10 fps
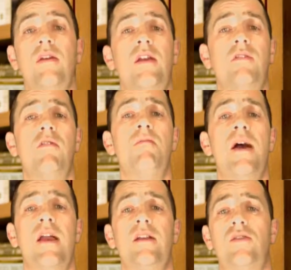can
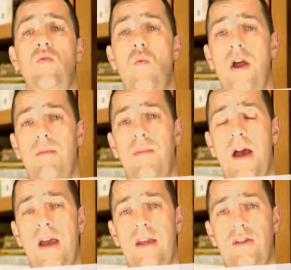remain to one
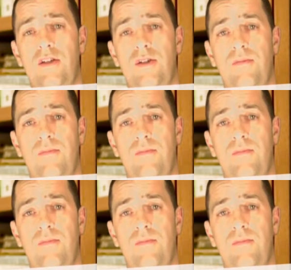page.